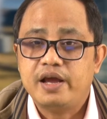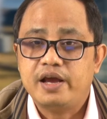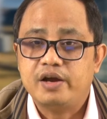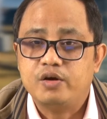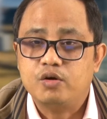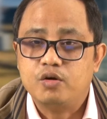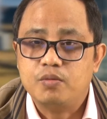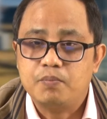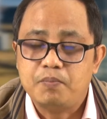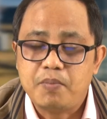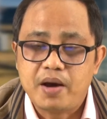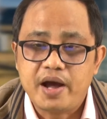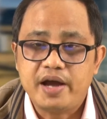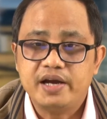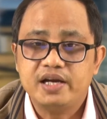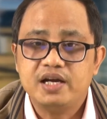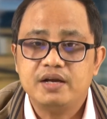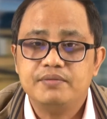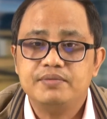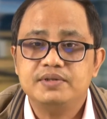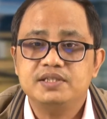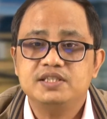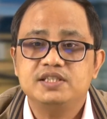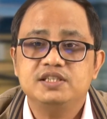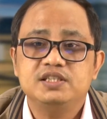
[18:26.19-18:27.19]

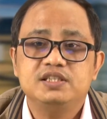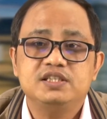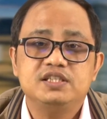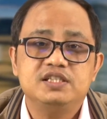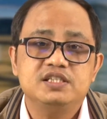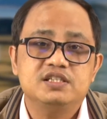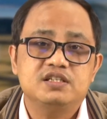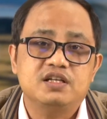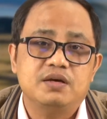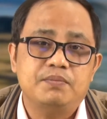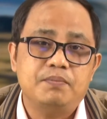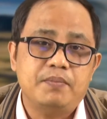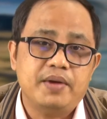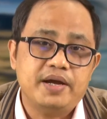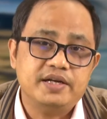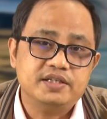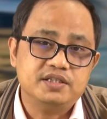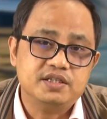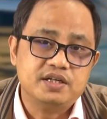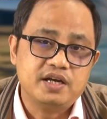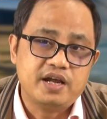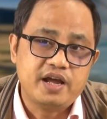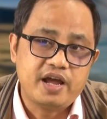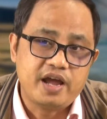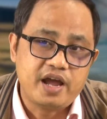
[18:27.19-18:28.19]
agrobiodiversity is the
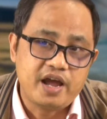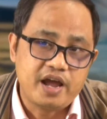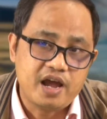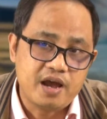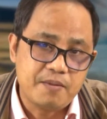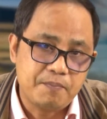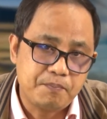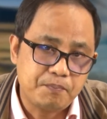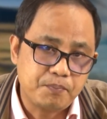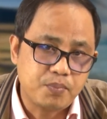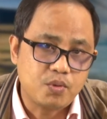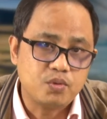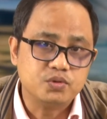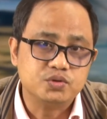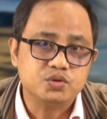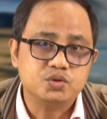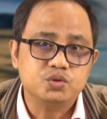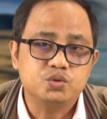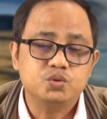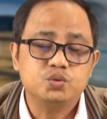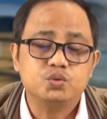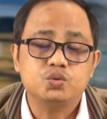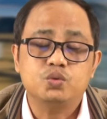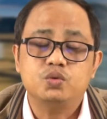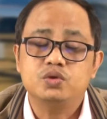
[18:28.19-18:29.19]
major approach
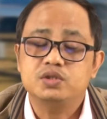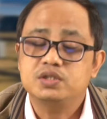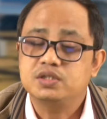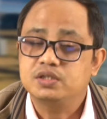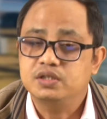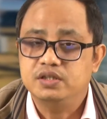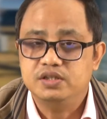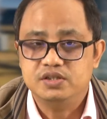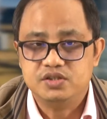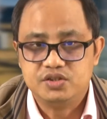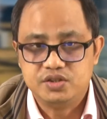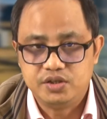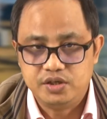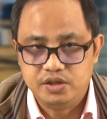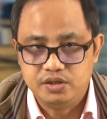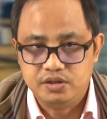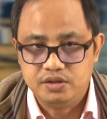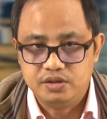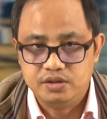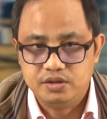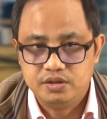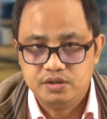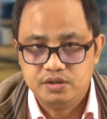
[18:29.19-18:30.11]
towards this end.